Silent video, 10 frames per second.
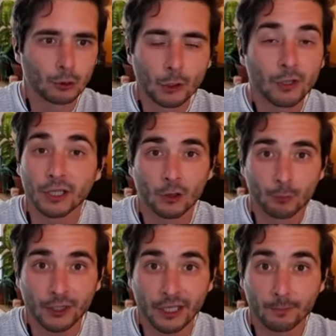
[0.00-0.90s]
looking or
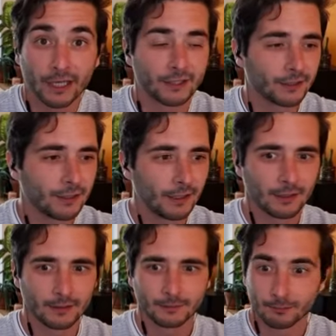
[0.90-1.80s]
pretty, but
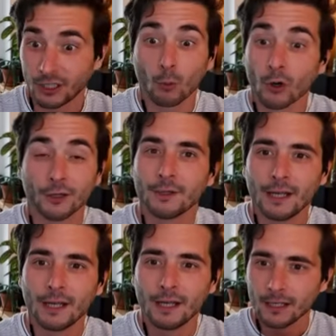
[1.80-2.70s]
they were.
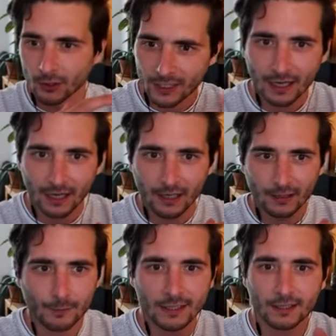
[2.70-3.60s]
So this kind of
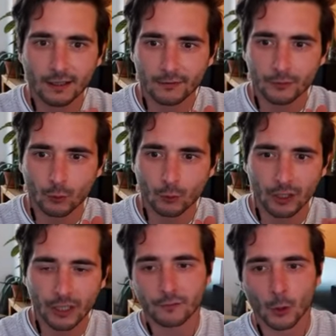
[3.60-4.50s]
mix of
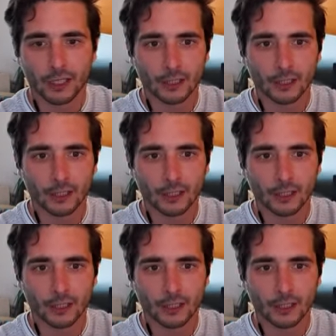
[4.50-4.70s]
creative coding